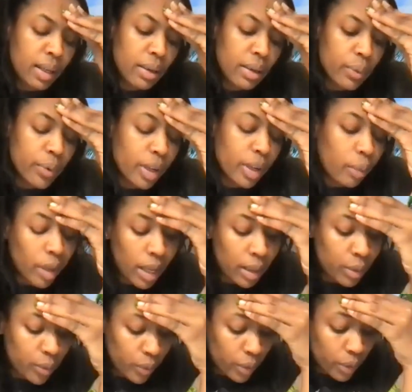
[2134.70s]
what i'm kind
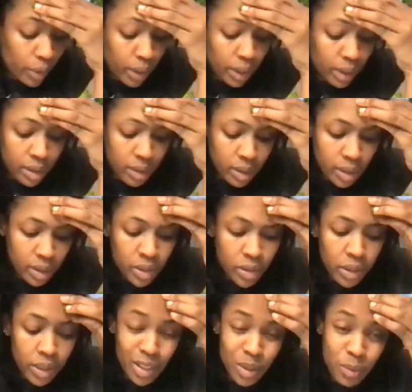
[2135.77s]
of learning is
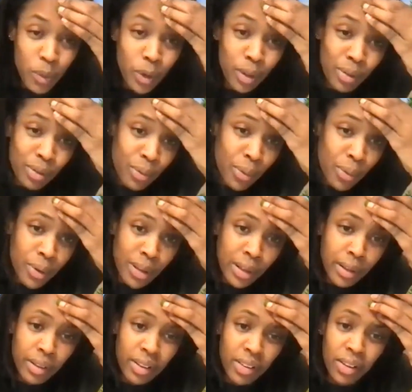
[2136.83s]
essentially a spoil of war
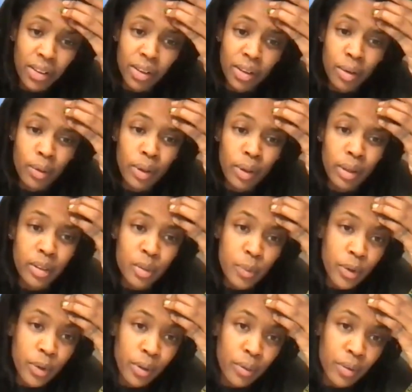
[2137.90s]
you know and a
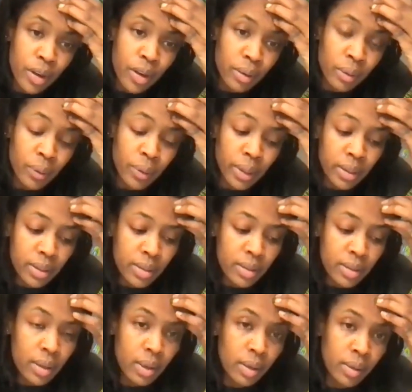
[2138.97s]
spoil of conquest
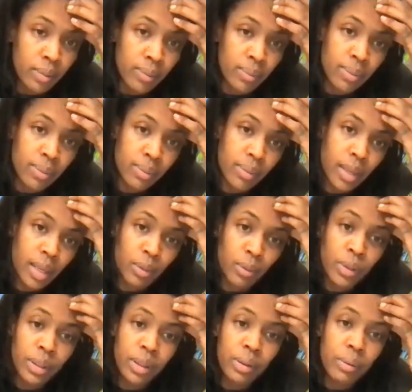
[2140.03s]
um, and
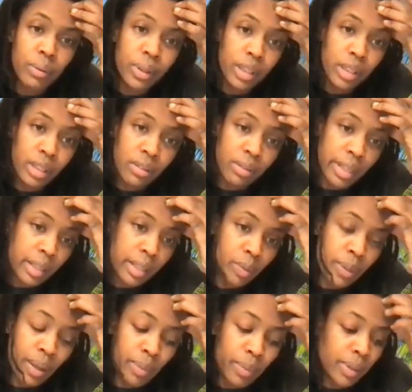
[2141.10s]
really, really deviated
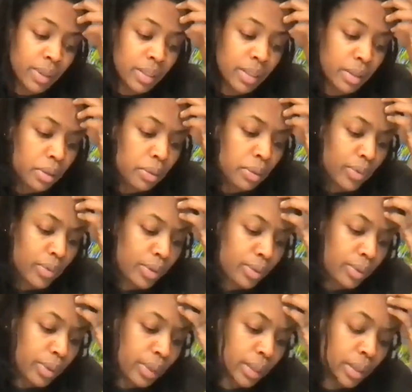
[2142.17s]
by military review like